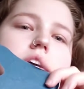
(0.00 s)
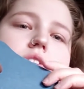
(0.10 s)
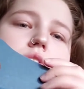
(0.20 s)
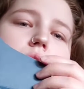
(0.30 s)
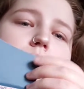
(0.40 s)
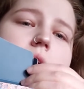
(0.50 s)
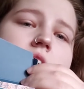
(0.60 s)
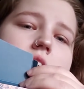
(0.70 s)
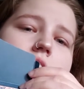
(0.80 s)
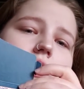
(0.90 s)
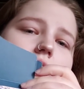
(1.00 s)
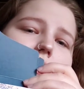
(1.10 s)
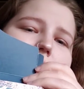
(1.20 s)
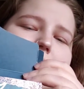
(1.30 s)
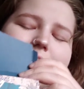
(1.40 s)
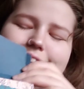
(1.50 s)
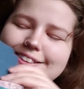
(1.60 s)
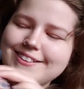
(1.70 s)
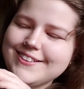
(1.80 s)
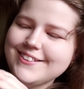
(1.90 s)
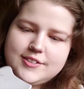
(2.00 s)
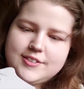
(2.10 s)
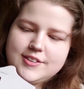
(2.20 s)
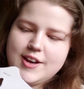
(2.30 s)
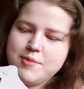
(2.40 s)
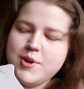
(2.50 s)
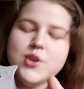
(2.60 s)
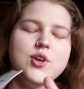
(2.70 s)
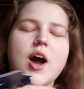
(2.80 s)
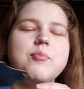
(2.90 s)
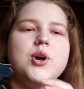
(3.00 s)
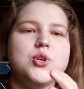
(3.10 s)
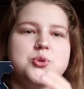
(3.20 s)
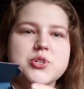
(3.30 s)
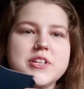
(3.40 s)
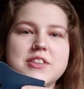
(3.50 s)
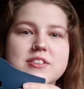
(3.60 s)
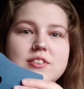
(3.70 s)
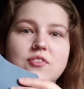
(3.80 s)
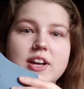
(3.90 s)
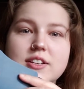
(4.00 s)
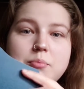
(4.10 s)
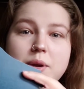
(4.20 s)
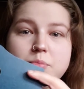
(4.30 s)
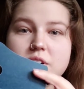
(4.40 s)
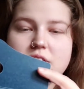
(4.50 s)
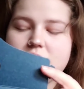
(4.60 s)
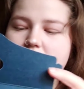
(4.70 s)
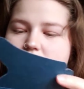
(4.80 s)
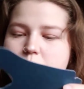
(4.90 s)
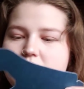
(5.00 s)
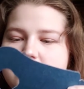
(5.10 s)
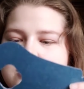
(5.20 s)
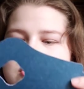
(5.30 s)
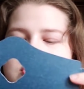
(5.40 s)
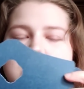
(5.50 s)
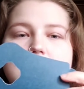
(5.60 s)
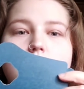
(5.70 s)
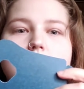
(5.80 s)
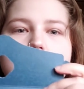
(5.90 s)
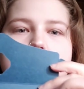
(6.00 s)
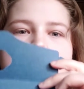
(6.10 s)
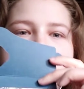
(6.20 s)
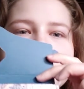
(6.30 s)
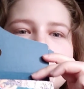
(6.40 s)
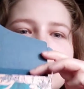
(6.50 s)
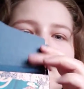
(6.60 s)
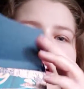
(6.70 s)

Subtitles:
It's so pretty. I'm not usually this affected by pretty things, but it's just so gorgeous.